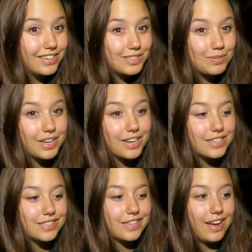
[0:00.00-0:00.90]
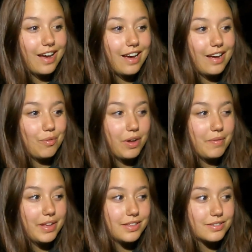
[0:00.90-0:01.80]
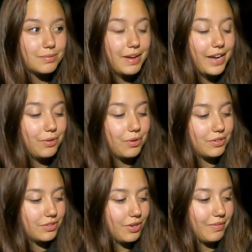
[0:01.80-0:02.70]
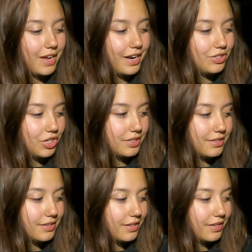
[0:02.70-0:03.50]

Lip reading: is because I want to make this a manual, so I'm kind of just